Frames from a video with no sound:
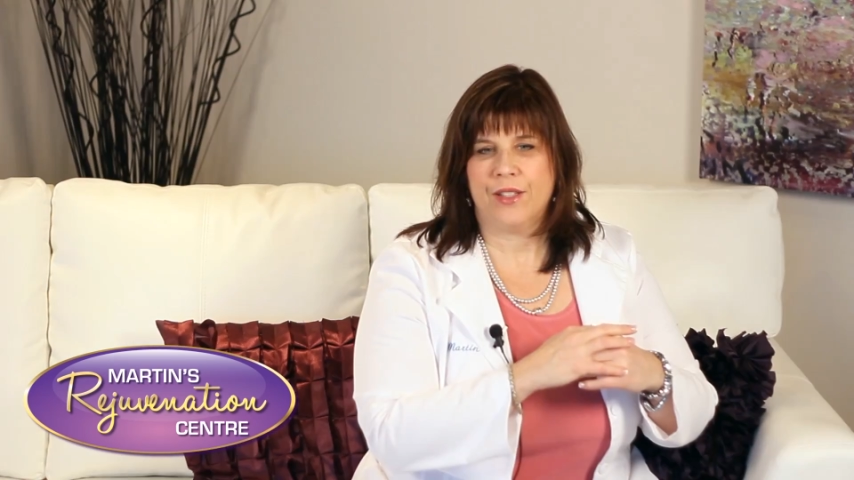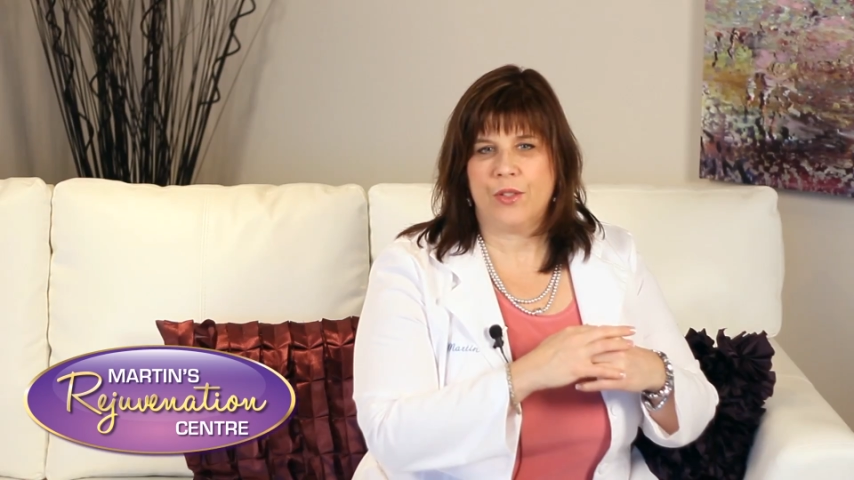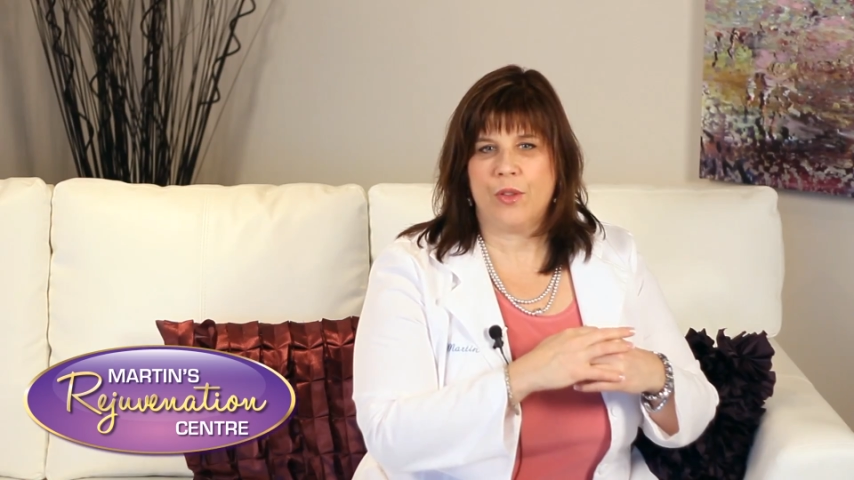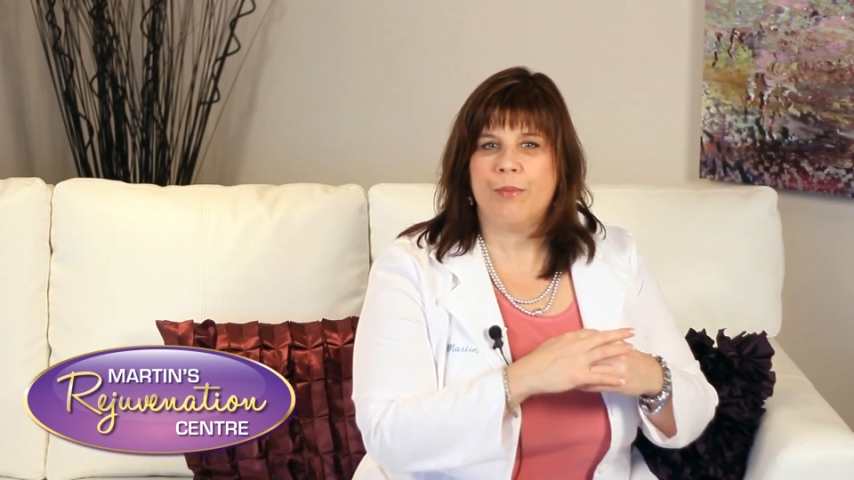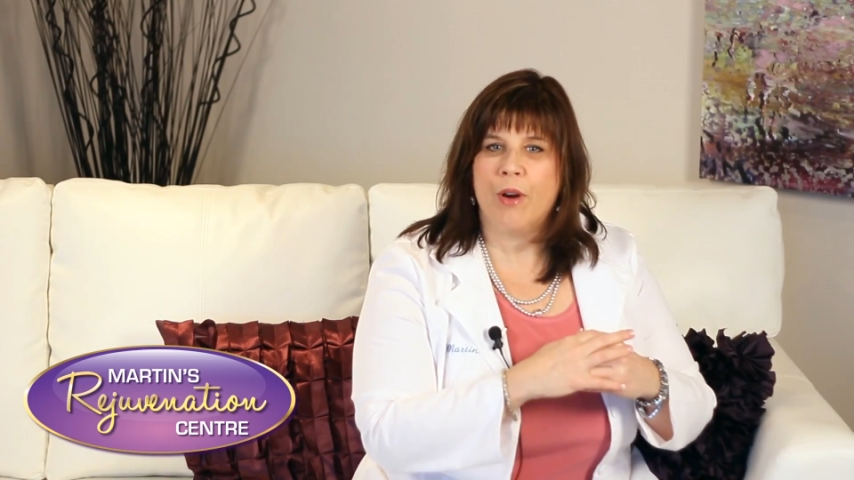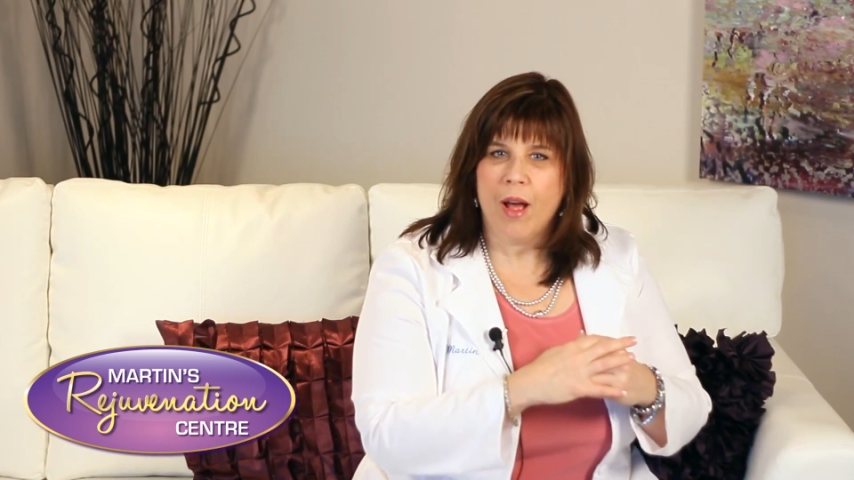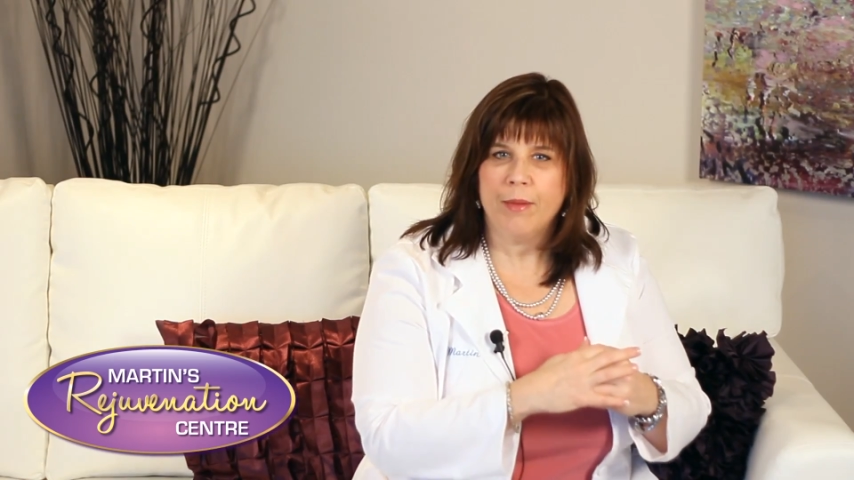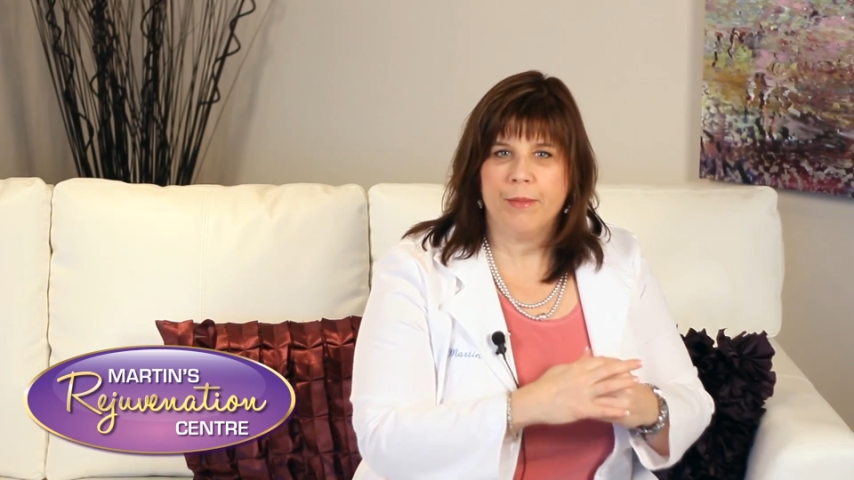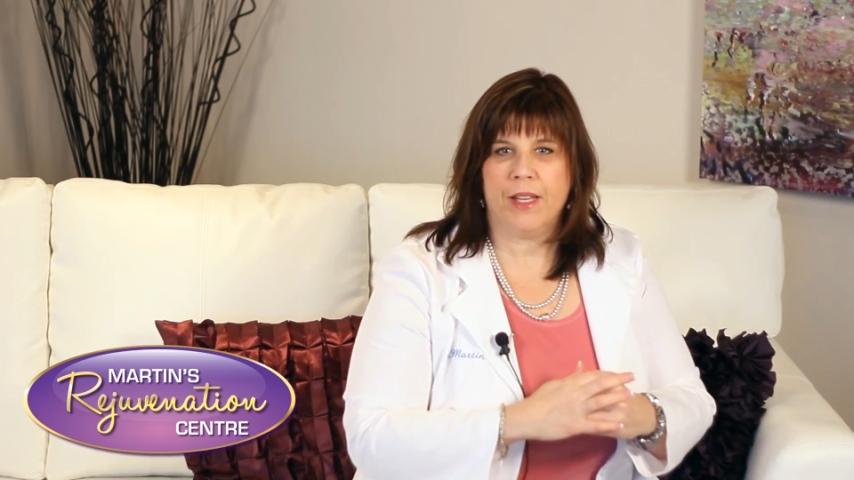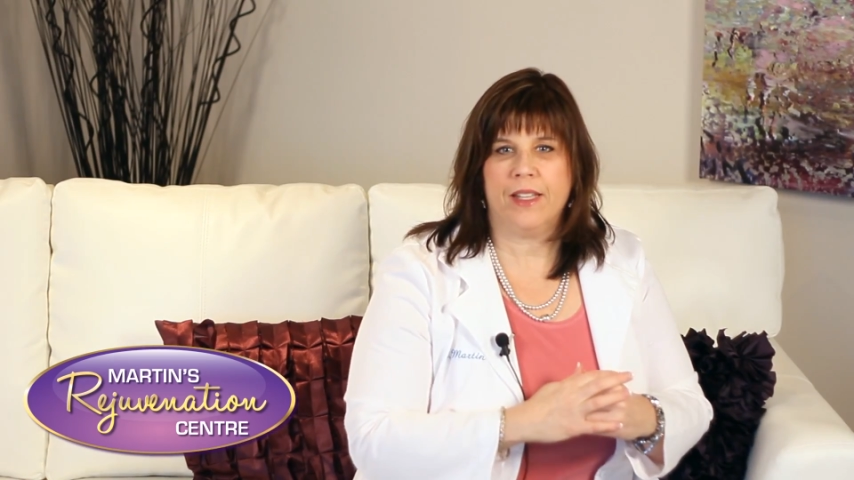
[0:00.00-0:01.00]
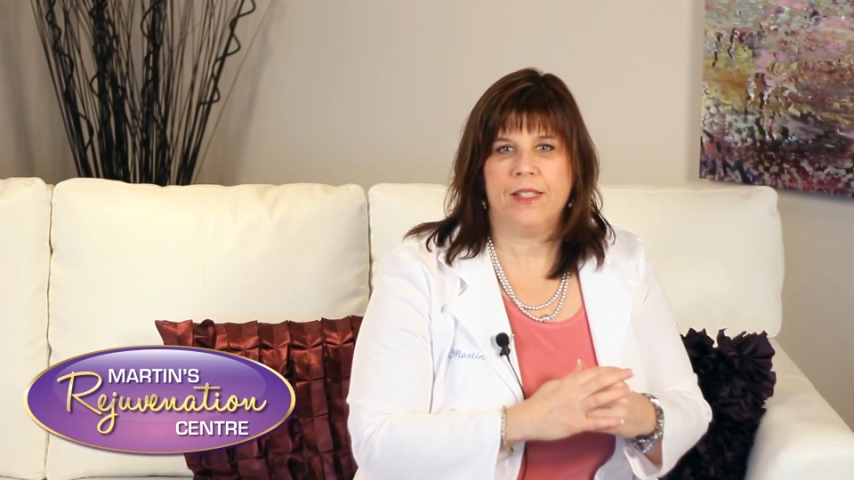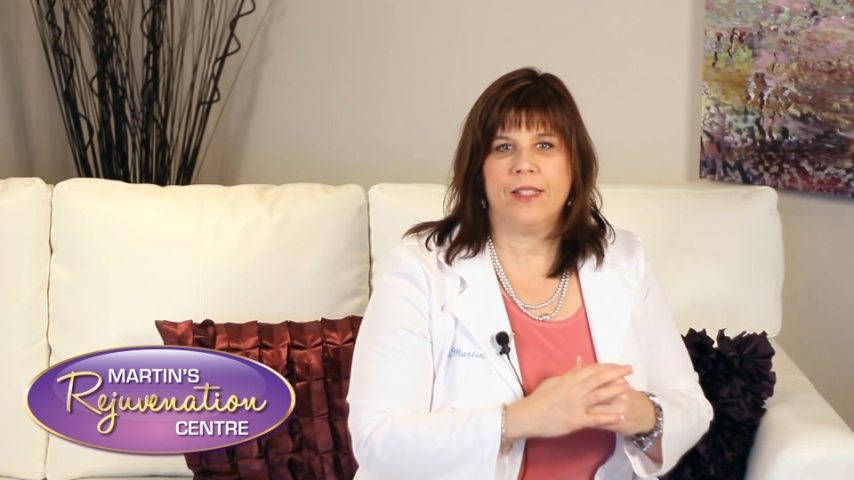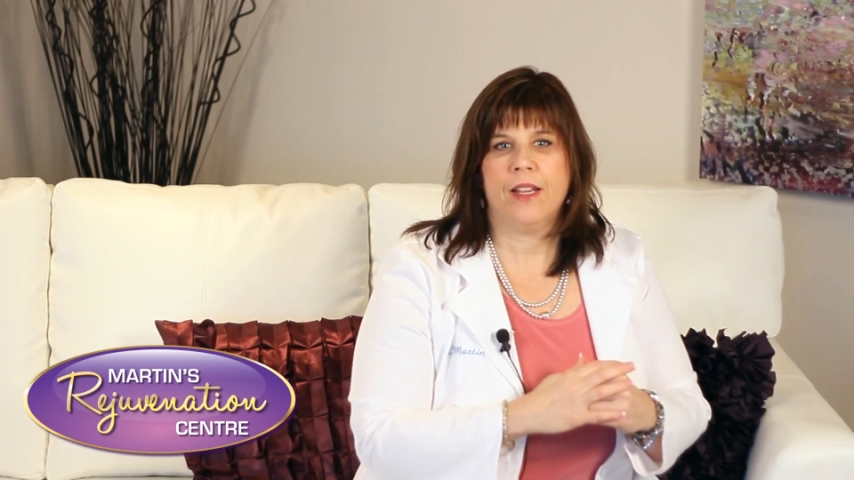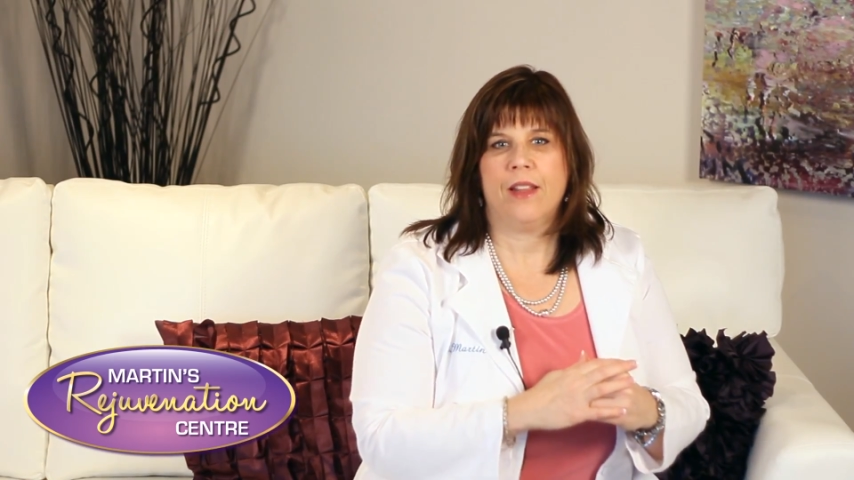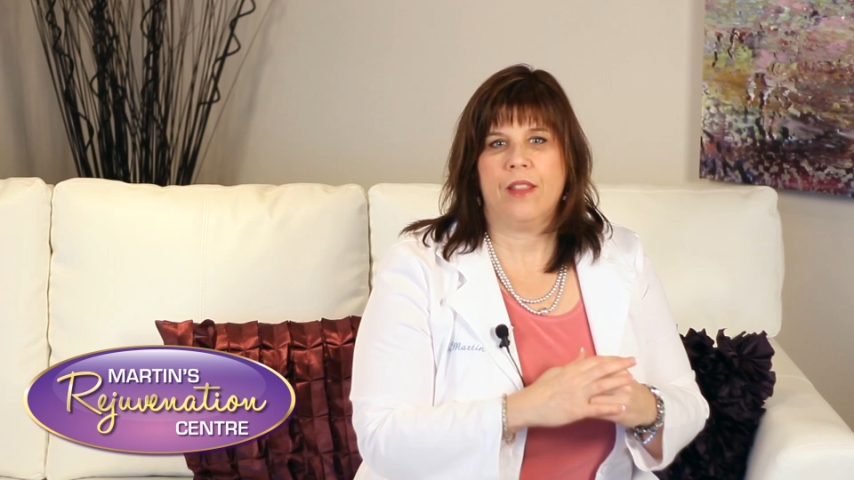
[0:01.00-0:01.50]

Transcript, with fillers: So the problem is